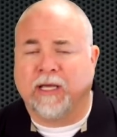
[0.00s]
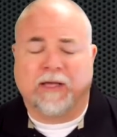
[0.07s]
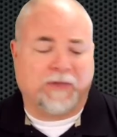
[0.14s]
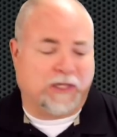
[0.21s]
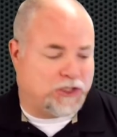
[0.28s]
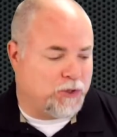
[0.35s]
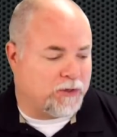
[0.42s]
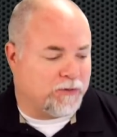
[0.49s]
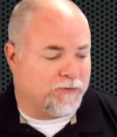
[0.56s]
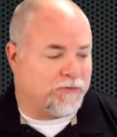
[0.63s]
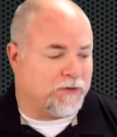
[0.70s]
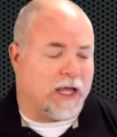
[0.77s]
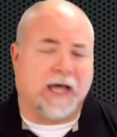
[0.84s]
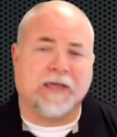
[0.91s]
that you can
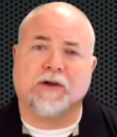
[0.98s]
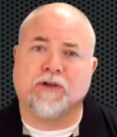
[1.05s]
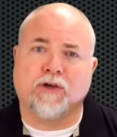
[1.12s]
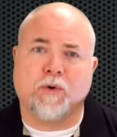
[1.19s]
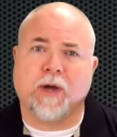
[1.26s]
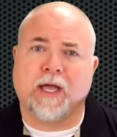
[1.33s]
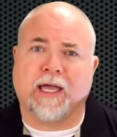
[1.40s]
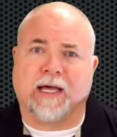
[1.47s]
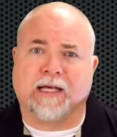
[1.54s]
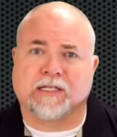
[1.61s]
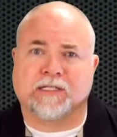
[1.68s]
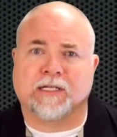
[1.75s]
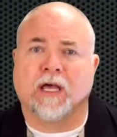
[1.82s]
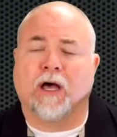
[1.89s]
fly your
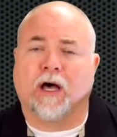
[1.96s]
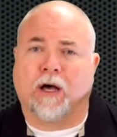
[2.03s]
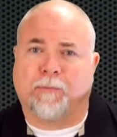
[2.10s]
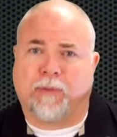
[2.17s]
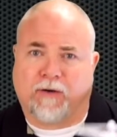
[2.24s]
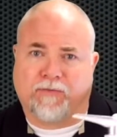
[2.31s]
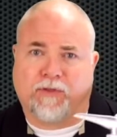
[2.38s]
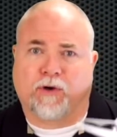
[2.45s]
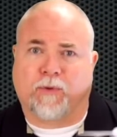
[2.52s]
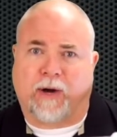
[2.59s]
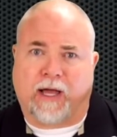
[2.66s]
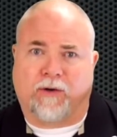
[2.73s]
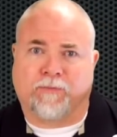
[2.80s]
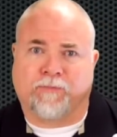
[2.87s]
UAS above the
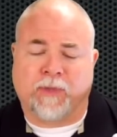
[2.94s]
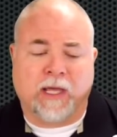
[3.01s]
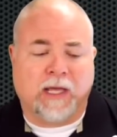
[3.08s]
ground.